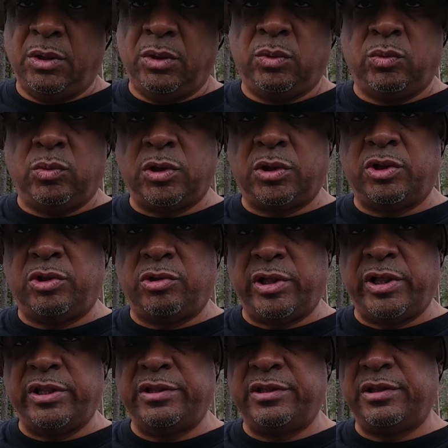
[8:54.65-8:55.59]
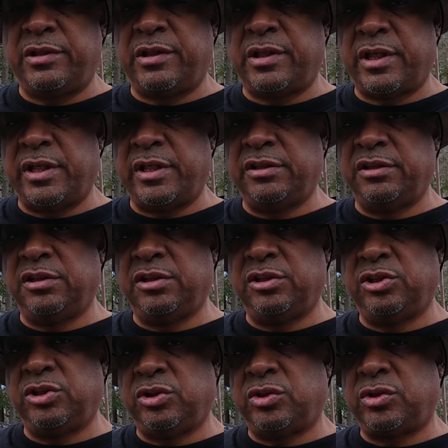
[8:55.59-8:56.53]
What crazy things
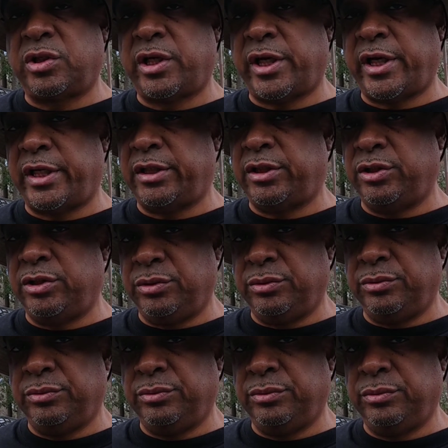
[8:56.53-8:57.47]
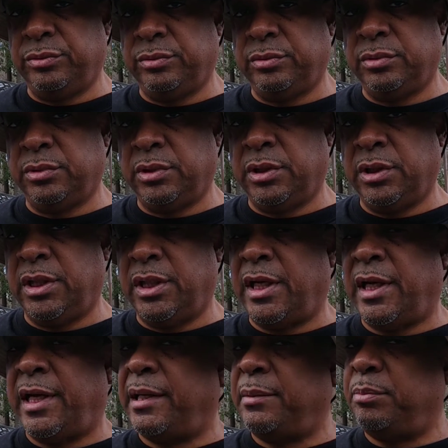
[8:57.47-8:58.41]
does your cat do?
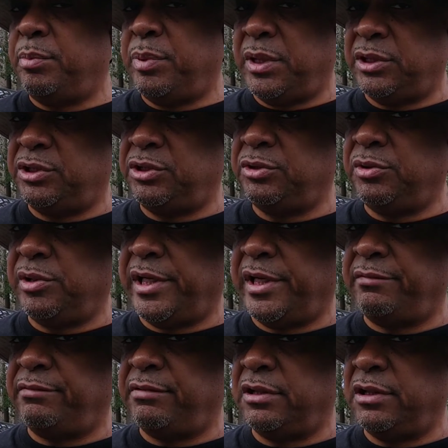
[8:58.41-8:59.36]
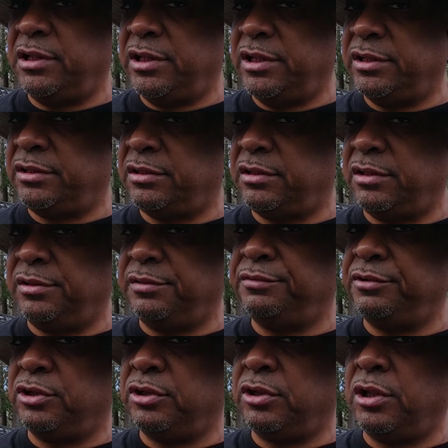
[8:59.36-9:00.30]
I bet you have a list of
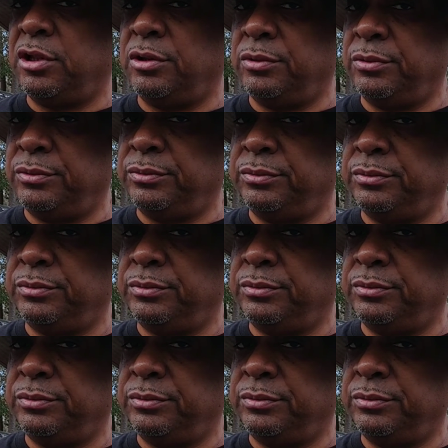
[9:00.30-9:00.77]
your own.